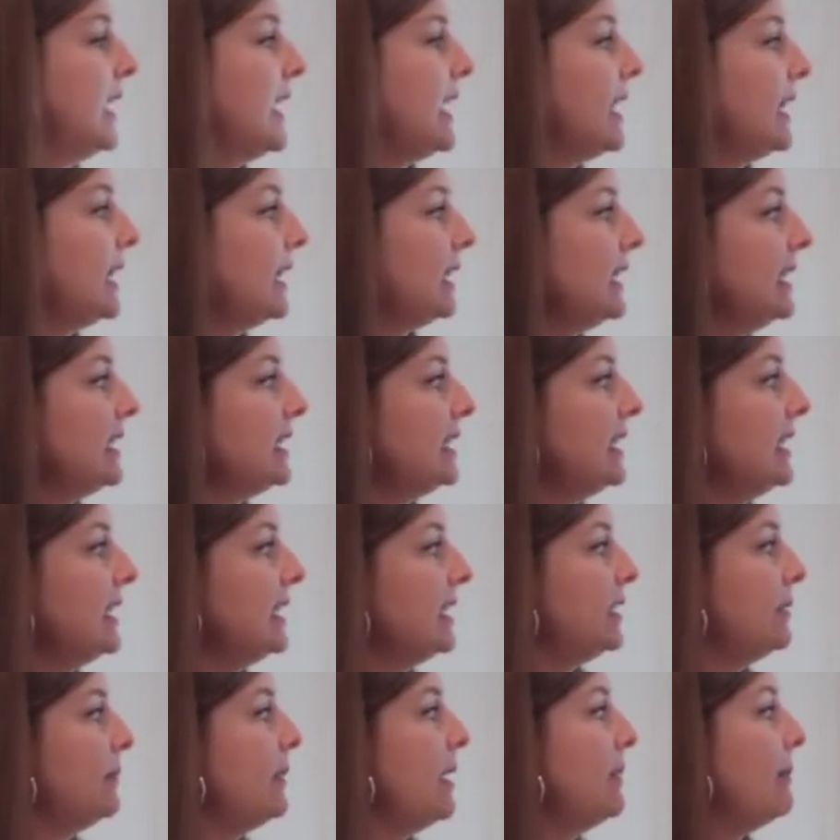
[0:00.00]
Listening to
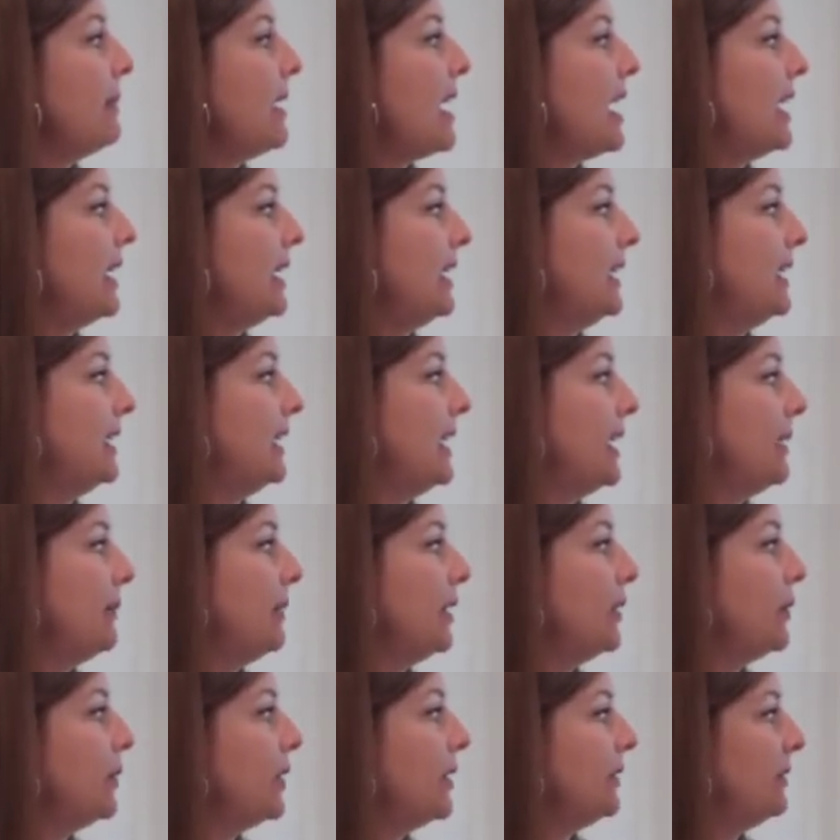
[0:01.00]
my body and naming
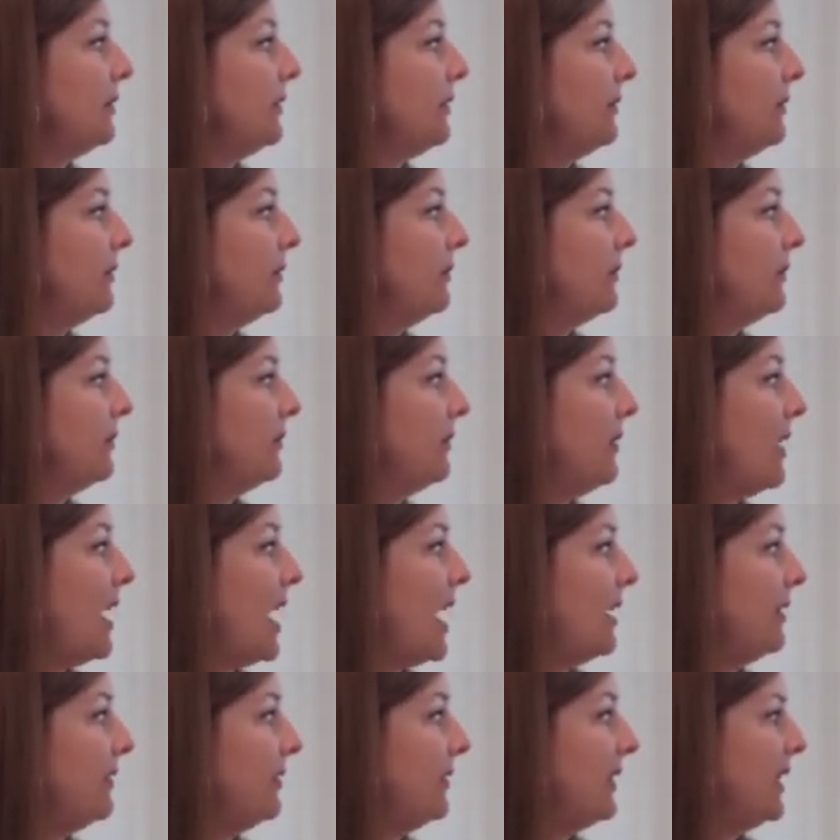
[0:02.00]
what I
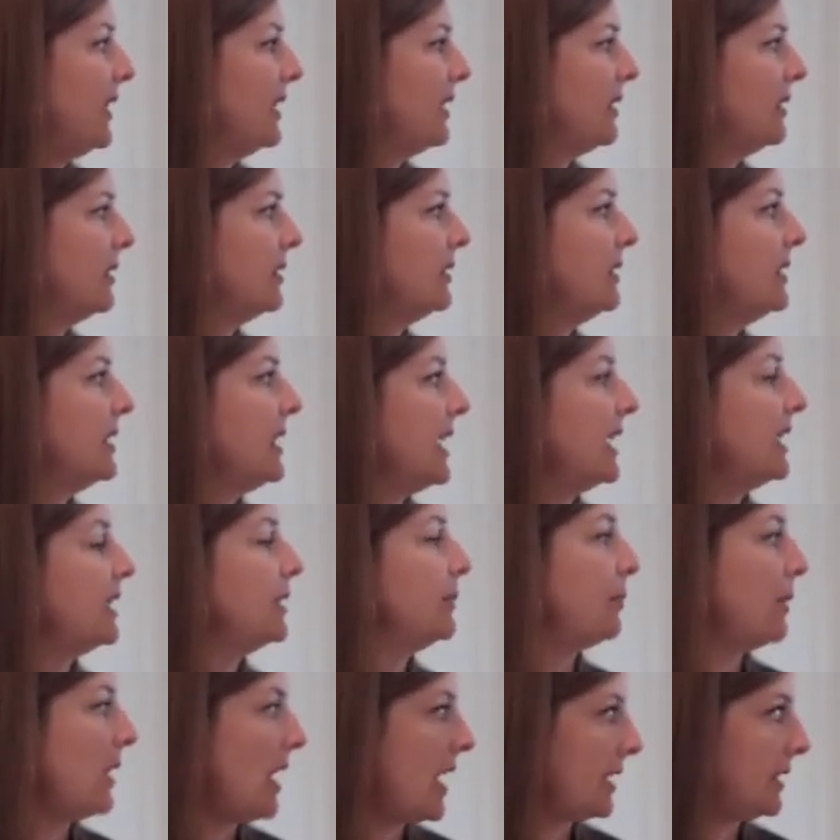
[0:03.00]
feel takes
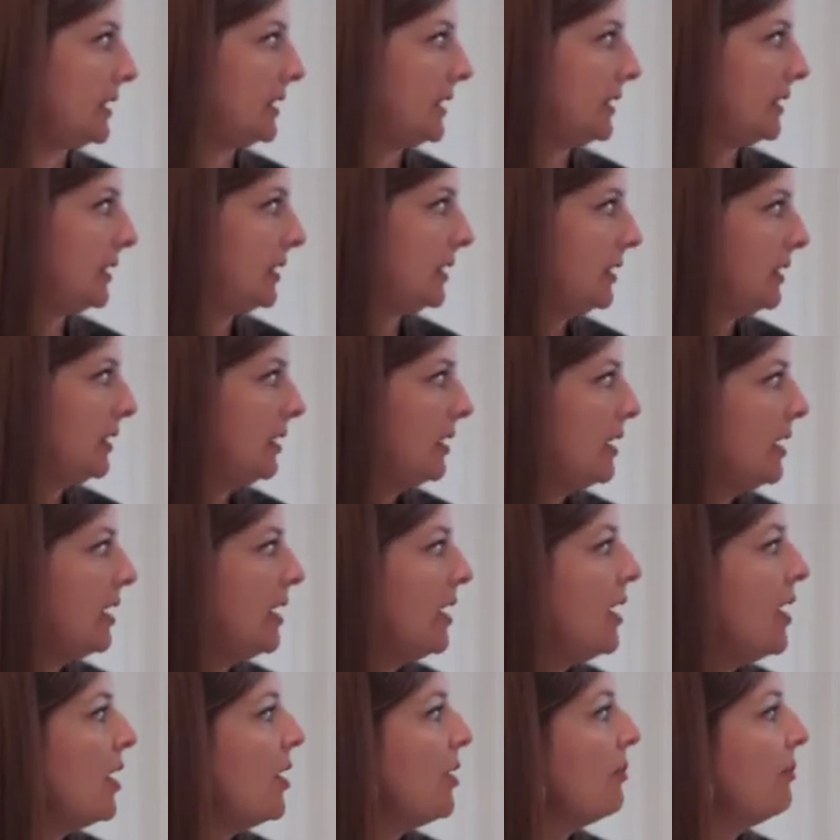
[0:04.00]
practice,
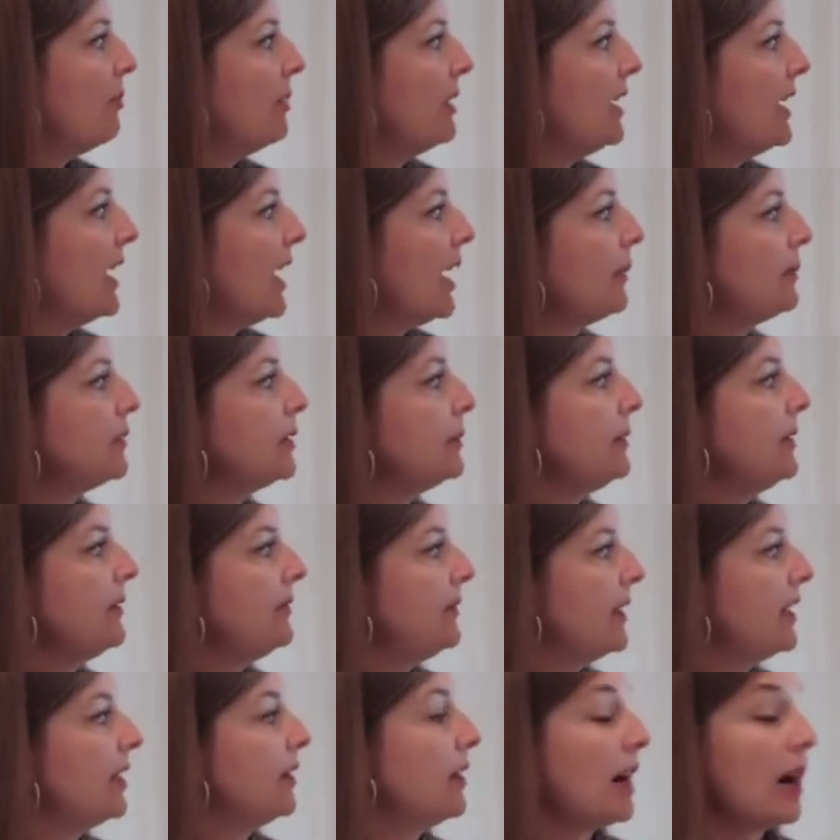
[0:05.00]
but it helps me
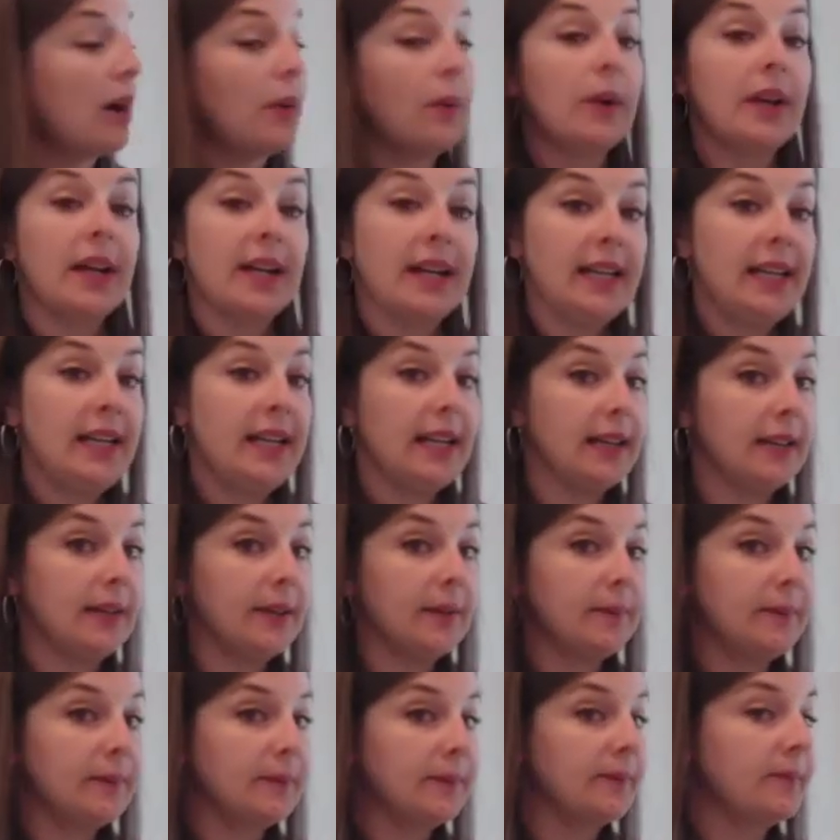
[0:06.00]
figure out what I need.
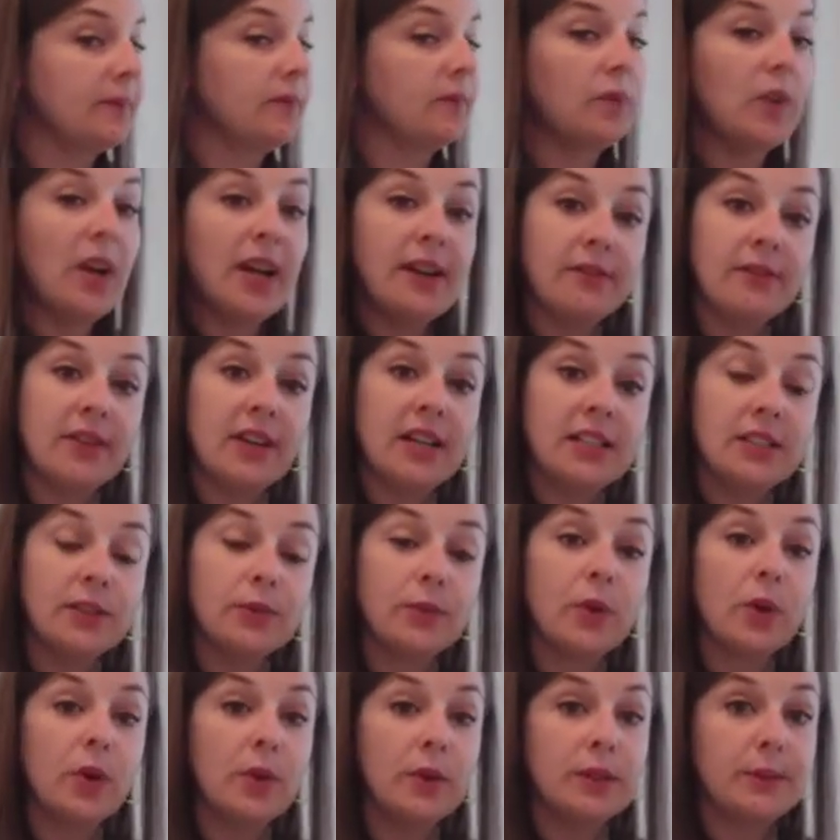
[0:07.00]
Right, friends? We're
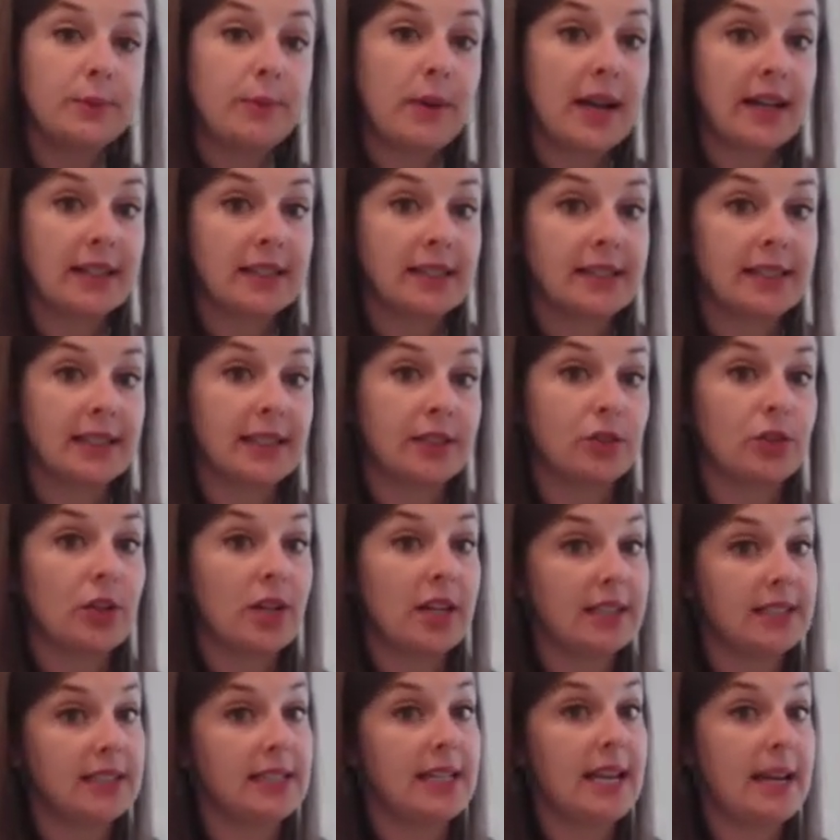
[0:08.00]
always practicing trying
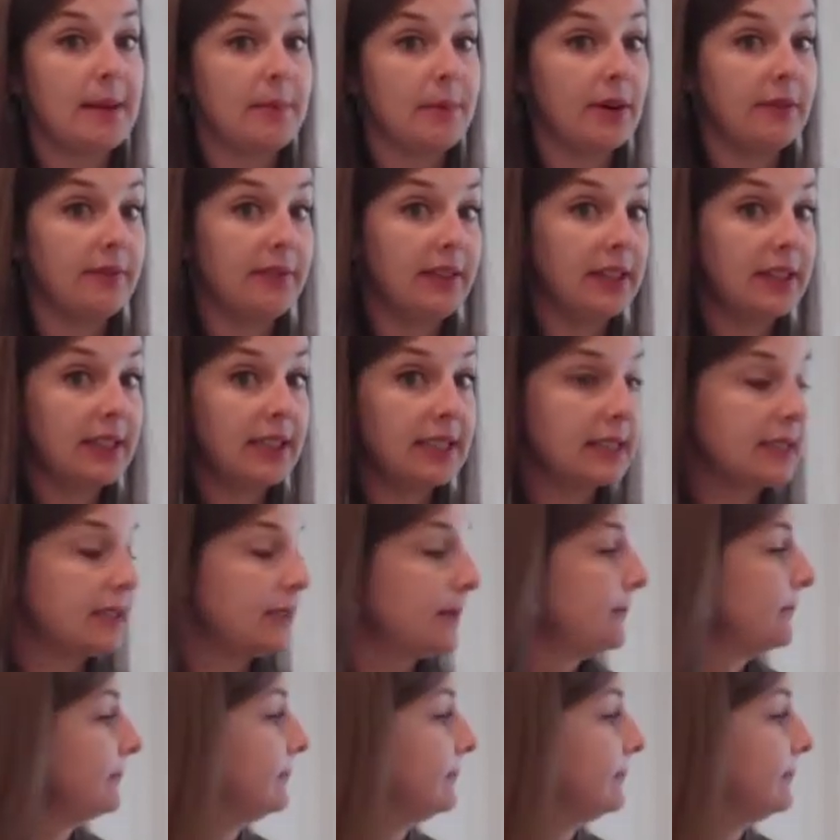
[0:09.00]
to name our feelings.